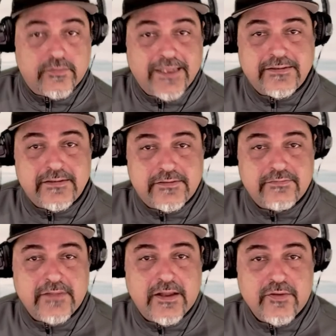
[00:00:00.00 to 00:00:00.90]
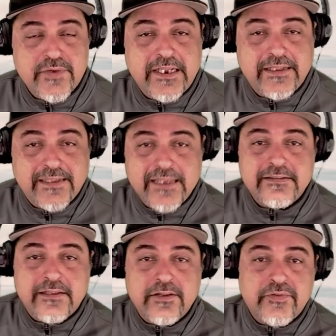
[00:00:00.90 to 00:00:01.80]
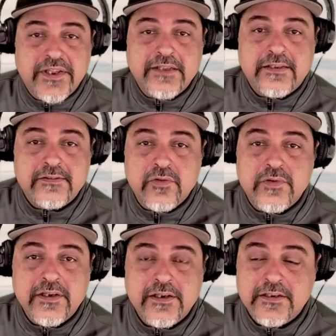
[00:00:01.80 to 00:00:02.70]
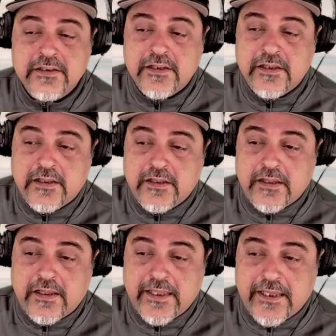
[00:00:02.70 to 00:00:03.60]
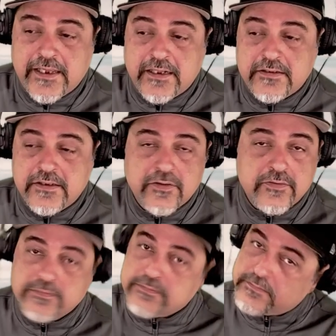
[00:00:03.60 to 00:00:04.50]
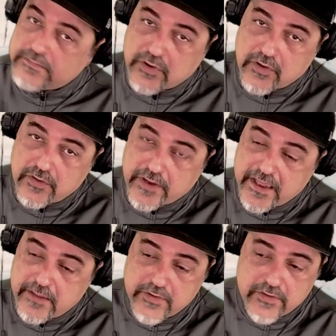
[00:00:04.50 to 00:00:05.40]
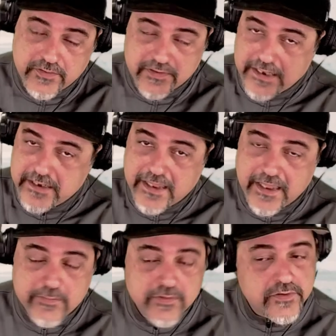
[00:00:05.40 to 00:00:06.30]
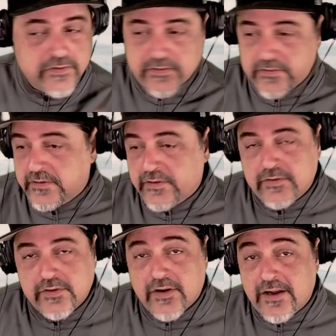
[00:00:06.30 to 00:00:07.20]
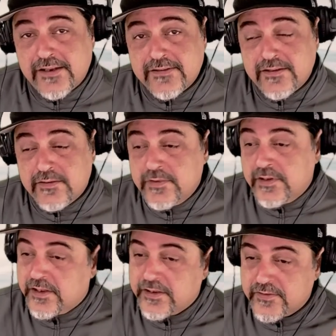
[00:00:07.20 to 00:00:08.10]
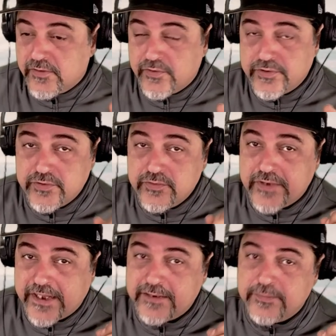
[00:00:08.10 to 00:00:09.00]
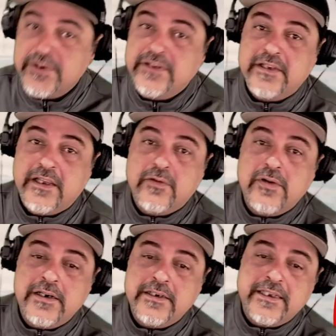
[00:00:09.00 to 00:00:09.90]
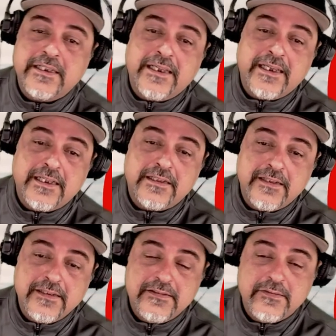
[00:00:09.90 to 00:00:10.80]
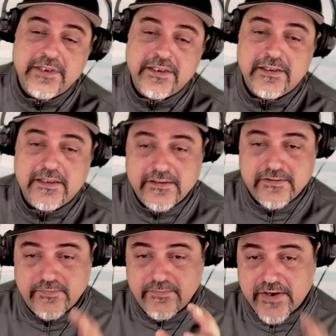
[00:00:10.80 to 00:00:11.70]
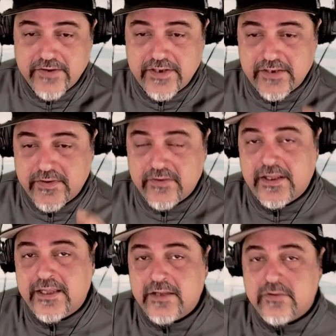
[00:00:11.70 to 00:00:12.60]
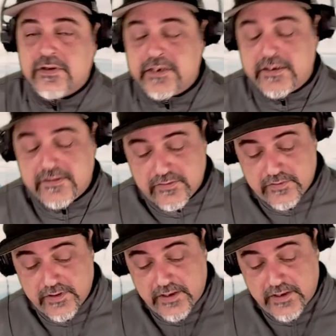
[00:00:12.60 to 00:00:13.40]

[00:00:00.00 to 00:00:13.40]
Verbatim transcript: it's a really nice little thing that's going on, and you know, girl gamers, lady gamers, you know, you're awesome. So you can appreciate quality, and this to me is very, very high quality. So,